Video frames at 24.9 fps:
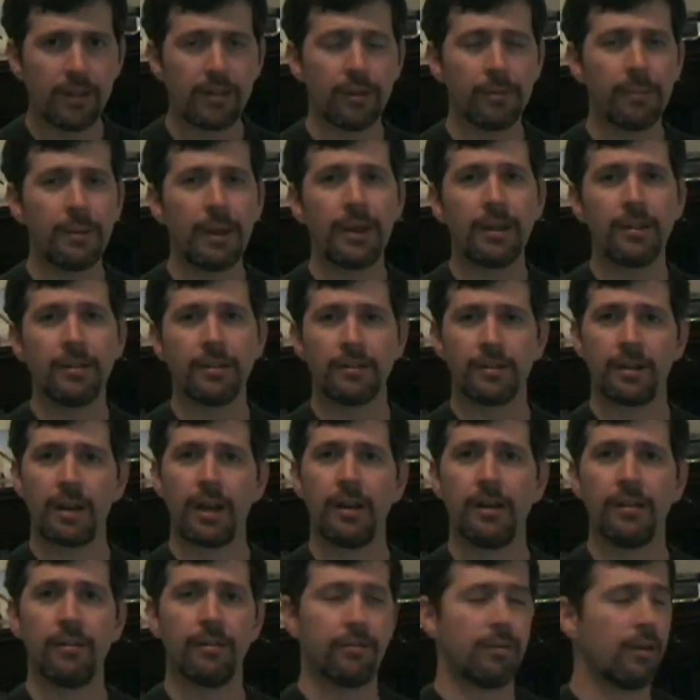they're making this
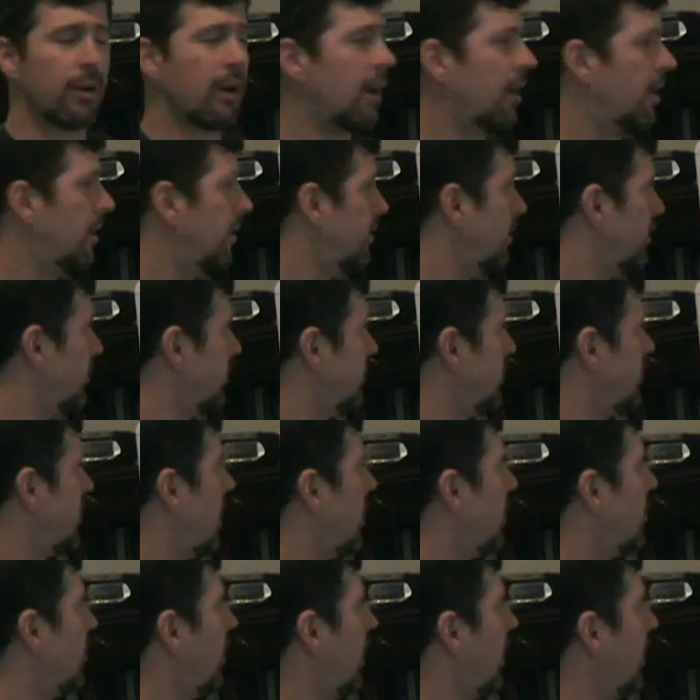kind of uh,
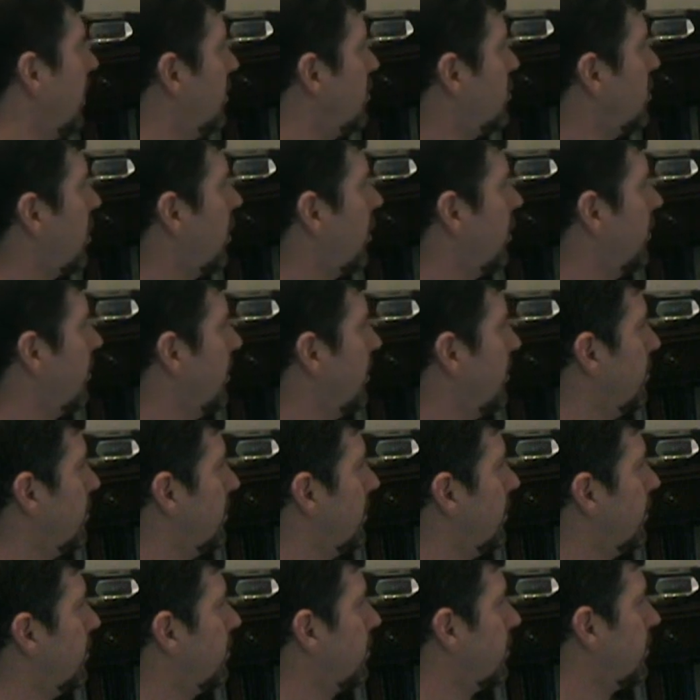double-edged argument
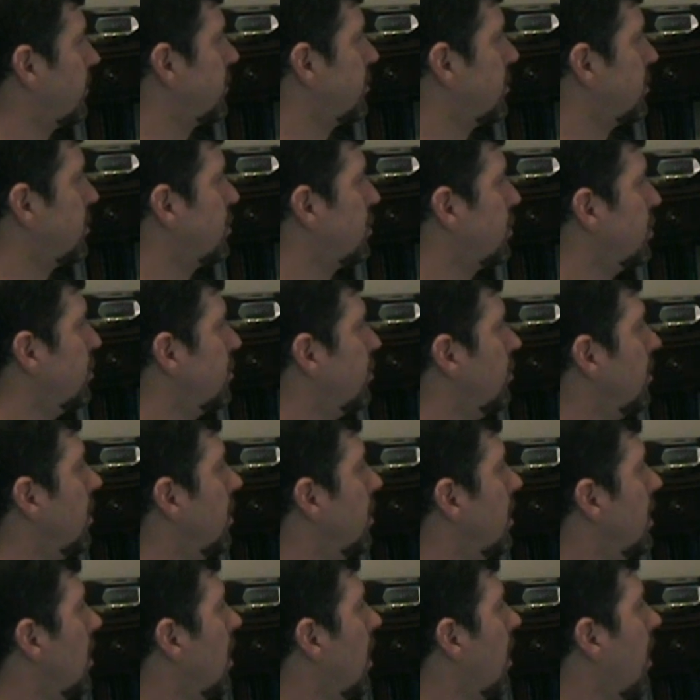with these first two
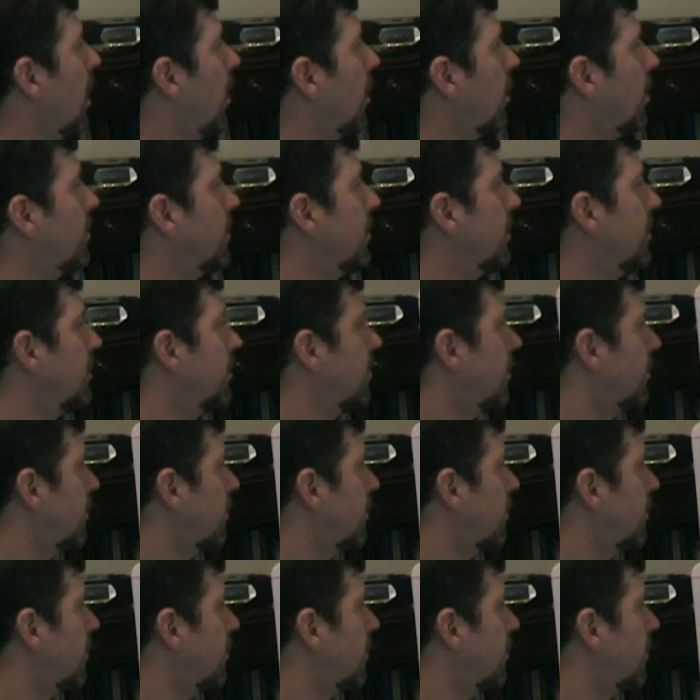arguments.